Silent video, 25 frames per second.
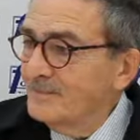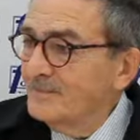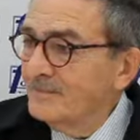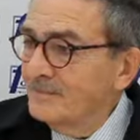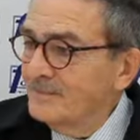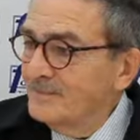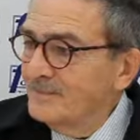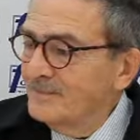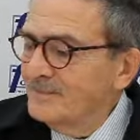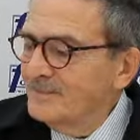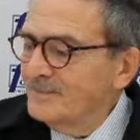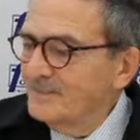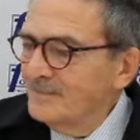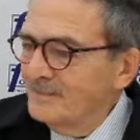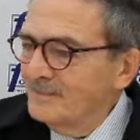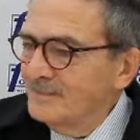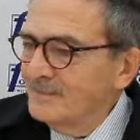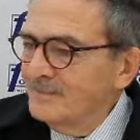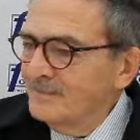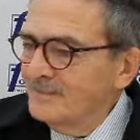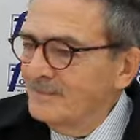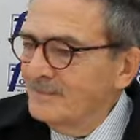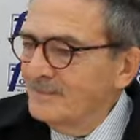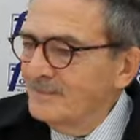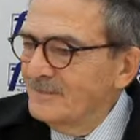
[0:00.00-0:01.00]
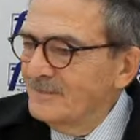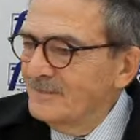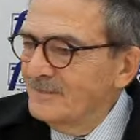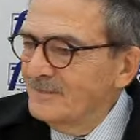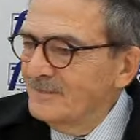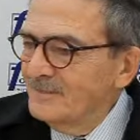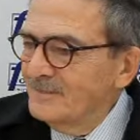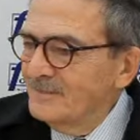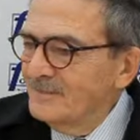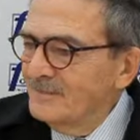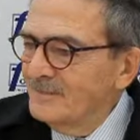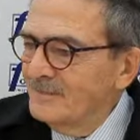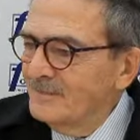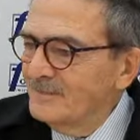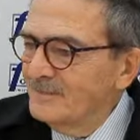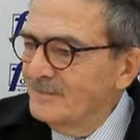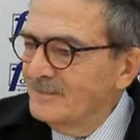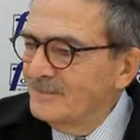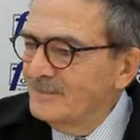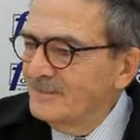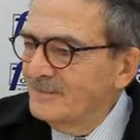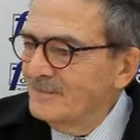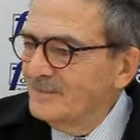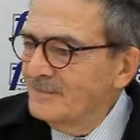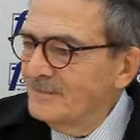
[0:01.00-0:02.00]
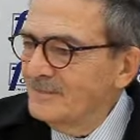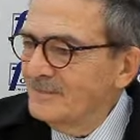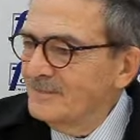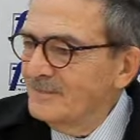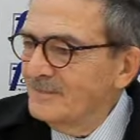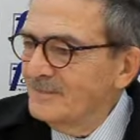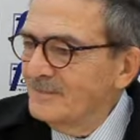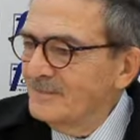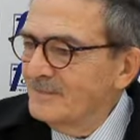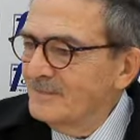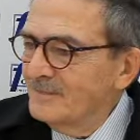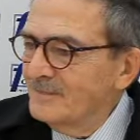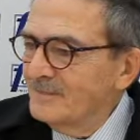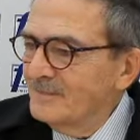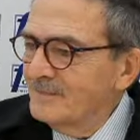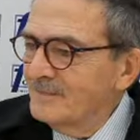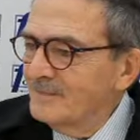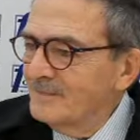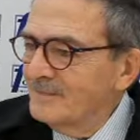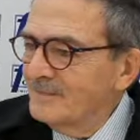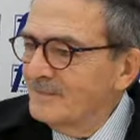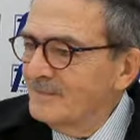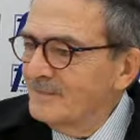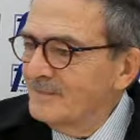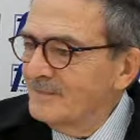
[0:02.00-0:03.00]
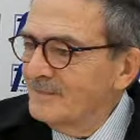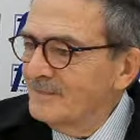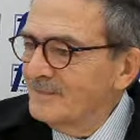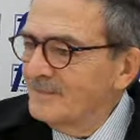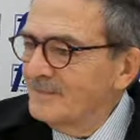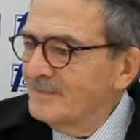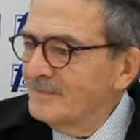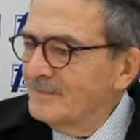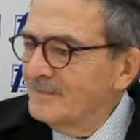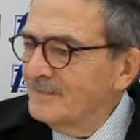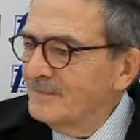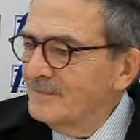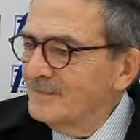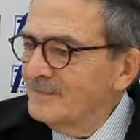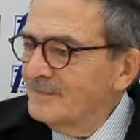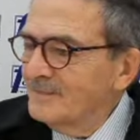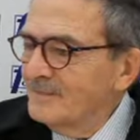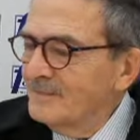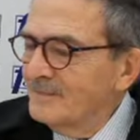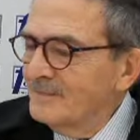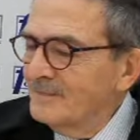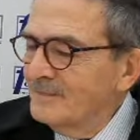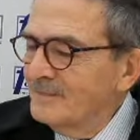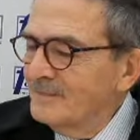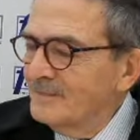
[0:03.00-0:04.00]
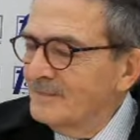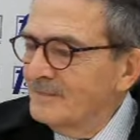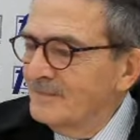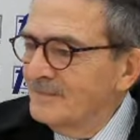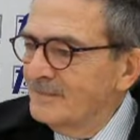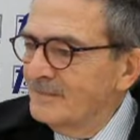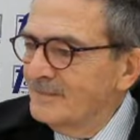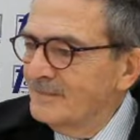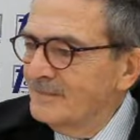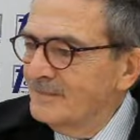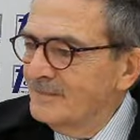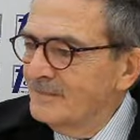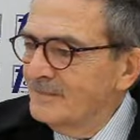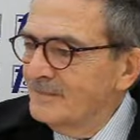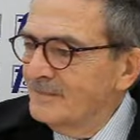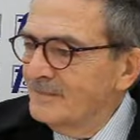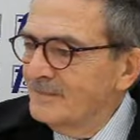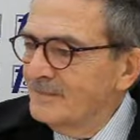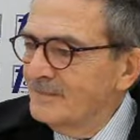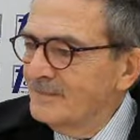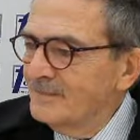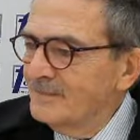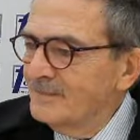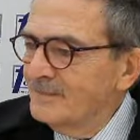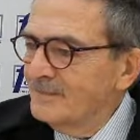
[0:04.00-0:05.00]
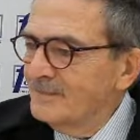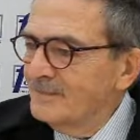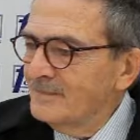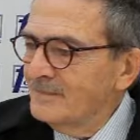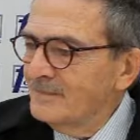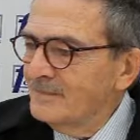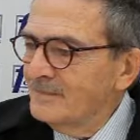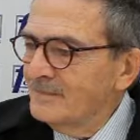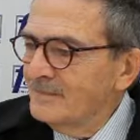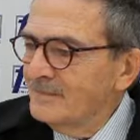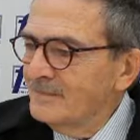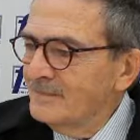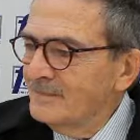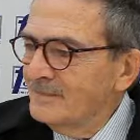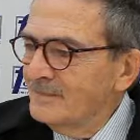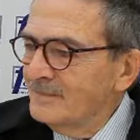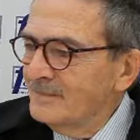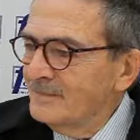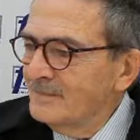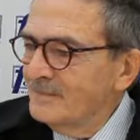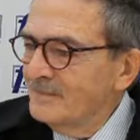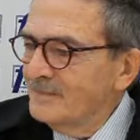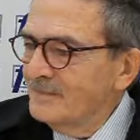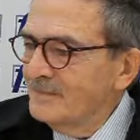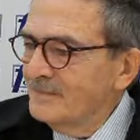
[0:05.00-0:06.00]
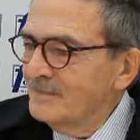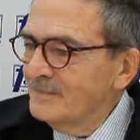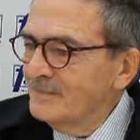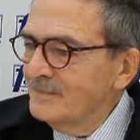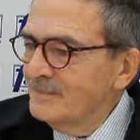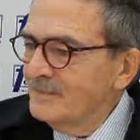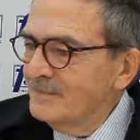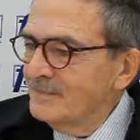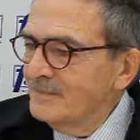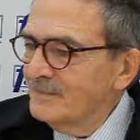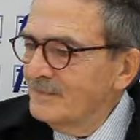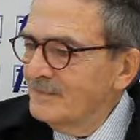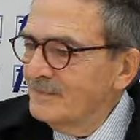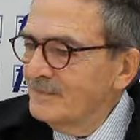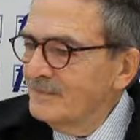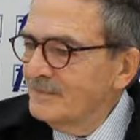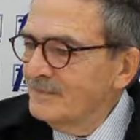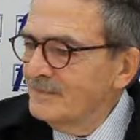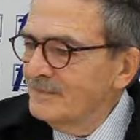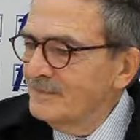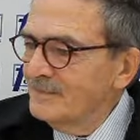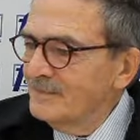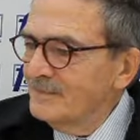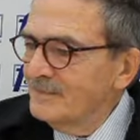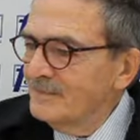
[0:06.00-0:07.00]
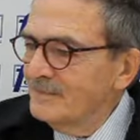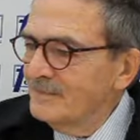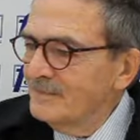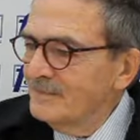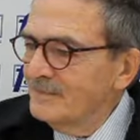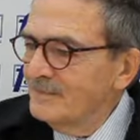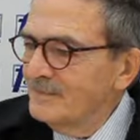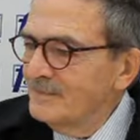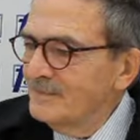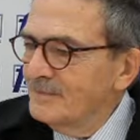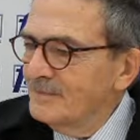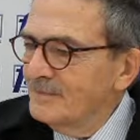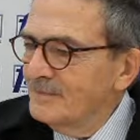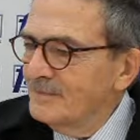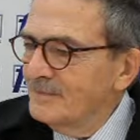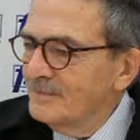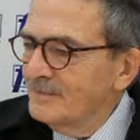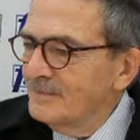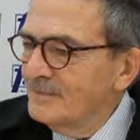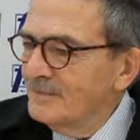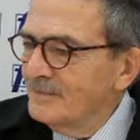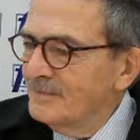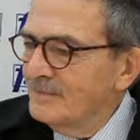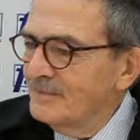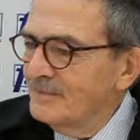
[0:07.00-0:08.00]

This person isn't speaking.